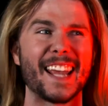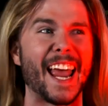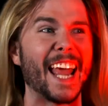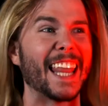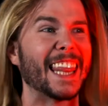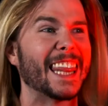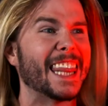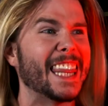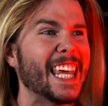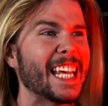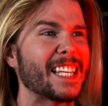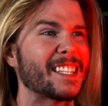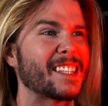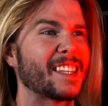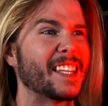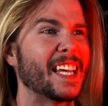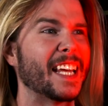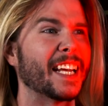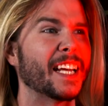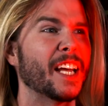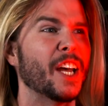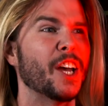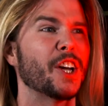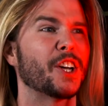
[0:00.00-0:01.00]
and this
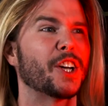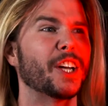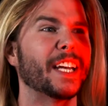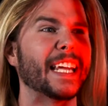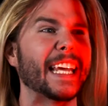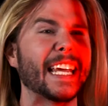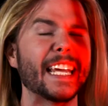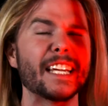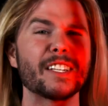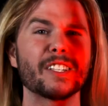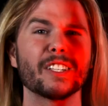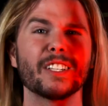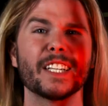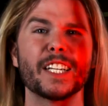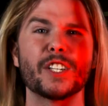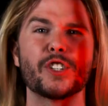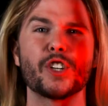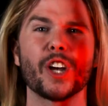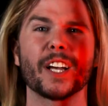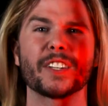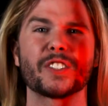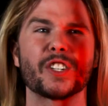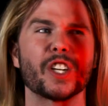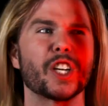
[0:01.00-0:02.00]
thing could easily
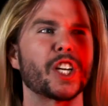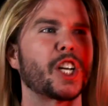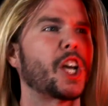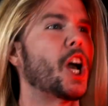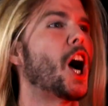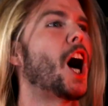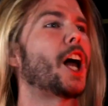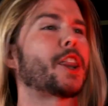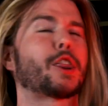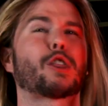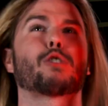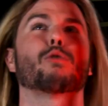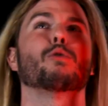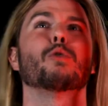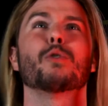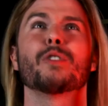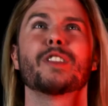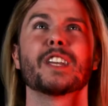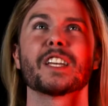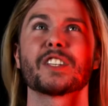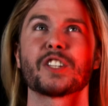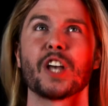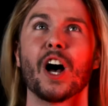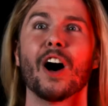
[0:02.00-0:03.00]
just cut through
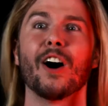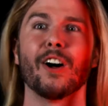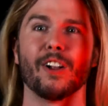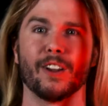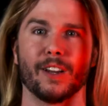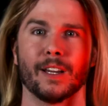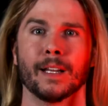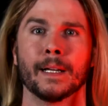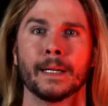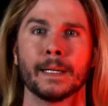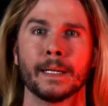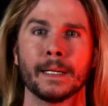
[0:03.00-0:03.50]
this hull.